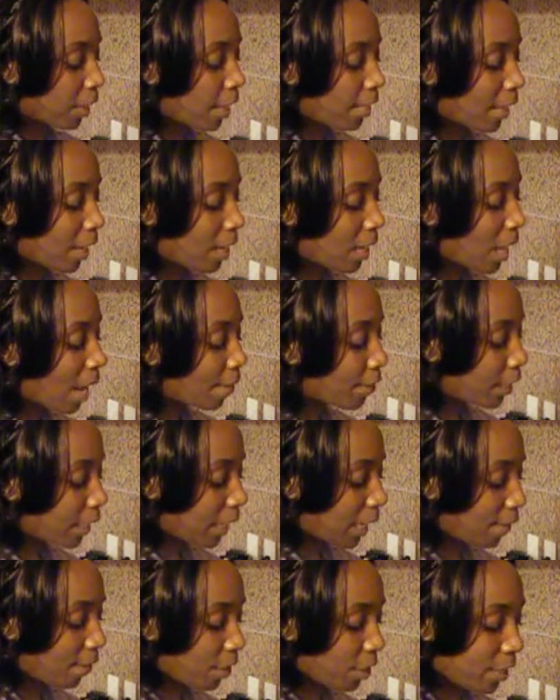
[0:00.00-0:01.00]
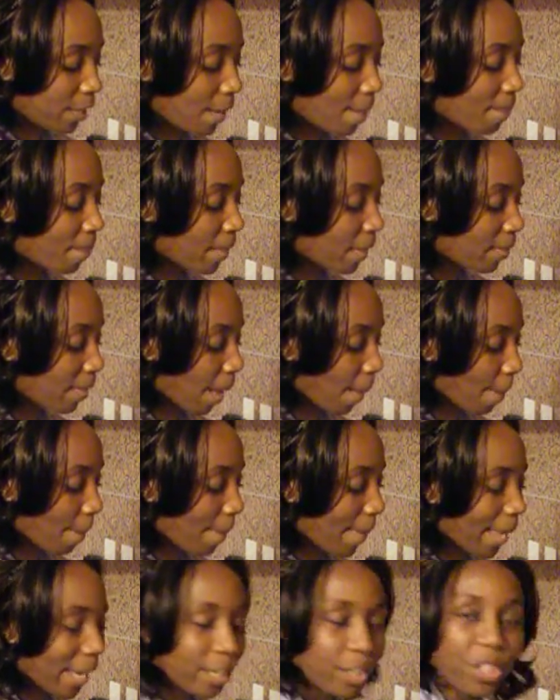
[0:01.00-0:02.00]
They love to give you something that
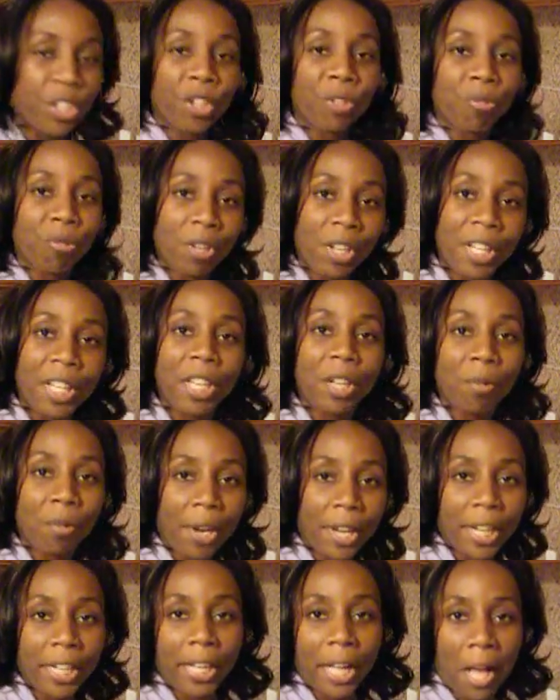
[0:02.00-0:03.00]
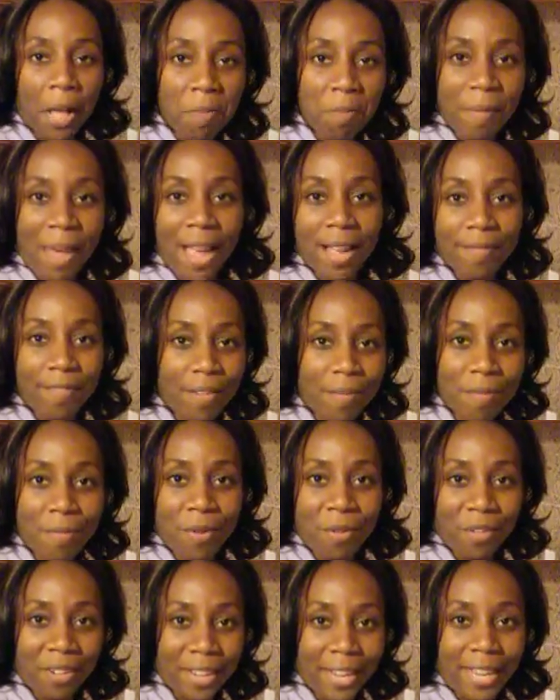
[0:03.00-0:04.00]
makes you really want to come back for
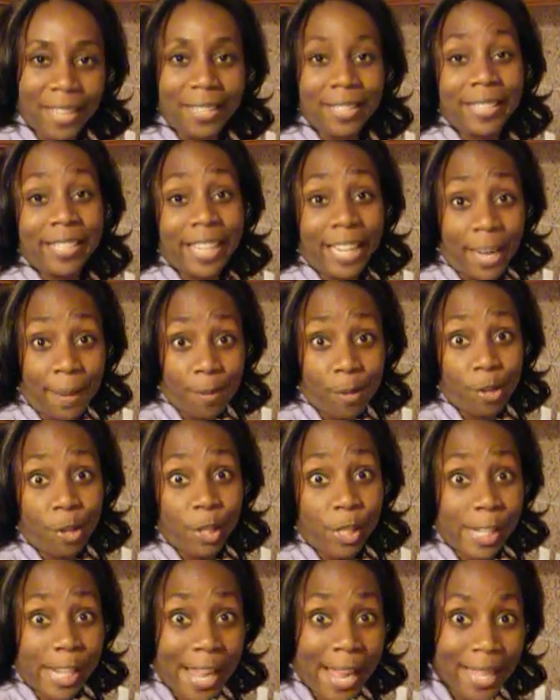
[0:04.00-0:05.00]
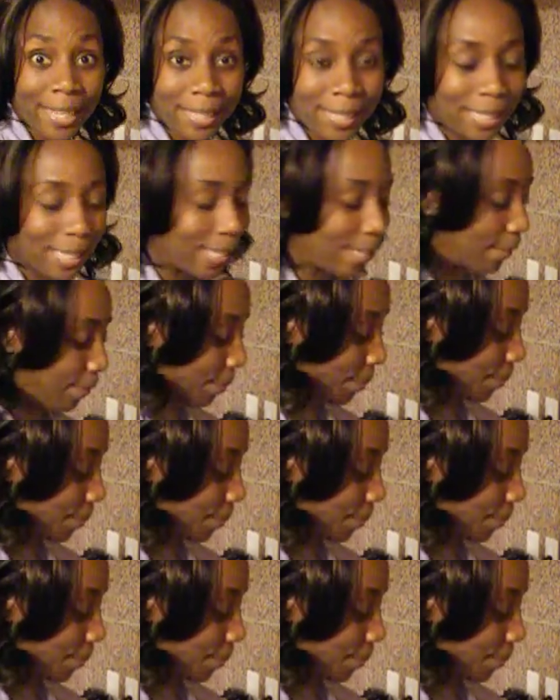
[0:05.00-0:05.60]
more and keeps you guessing.